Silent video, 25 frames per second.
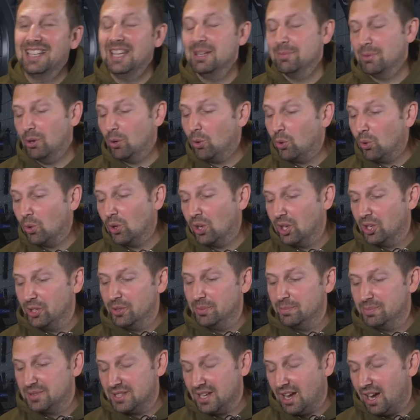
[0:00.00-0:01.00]
keep it all
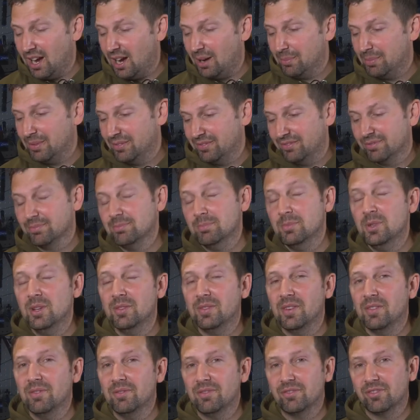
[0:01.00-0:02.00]
lubed up and
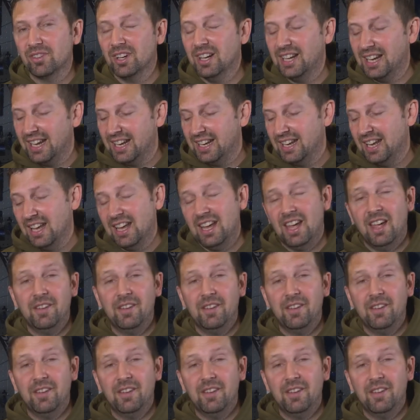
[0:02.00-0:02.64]
moving freely.